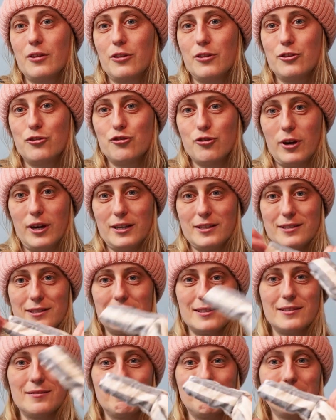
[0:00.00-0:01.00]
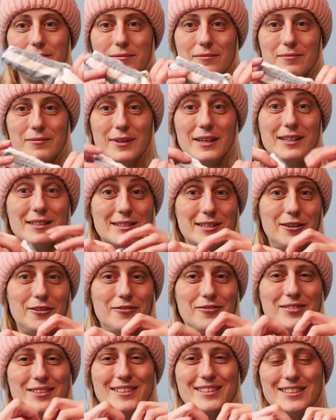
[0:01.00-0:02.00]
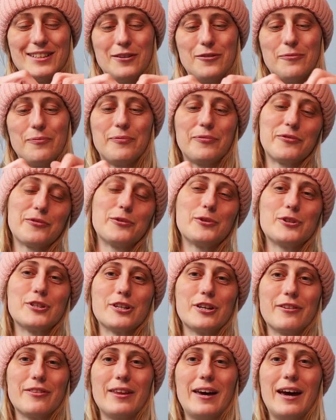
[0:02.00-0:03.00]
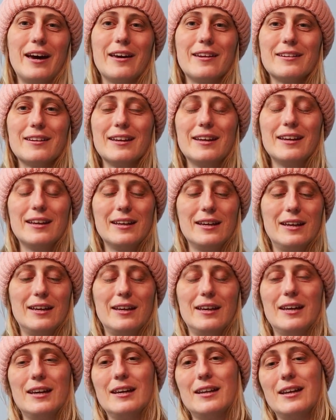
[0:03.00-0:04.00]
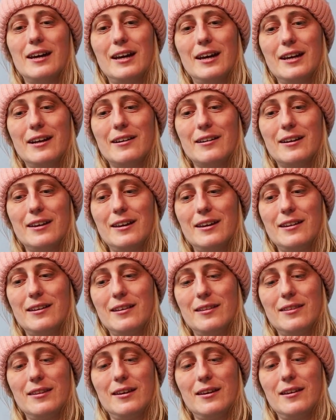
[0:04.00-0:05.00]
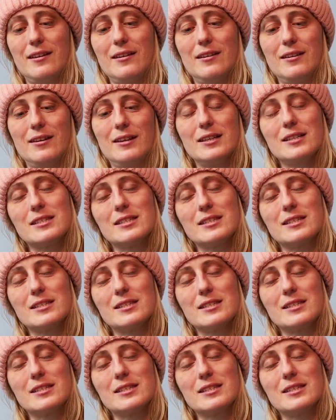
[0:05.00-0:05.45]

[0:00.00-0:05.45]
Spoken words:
the dress itself. So we'll turn that and iron it and then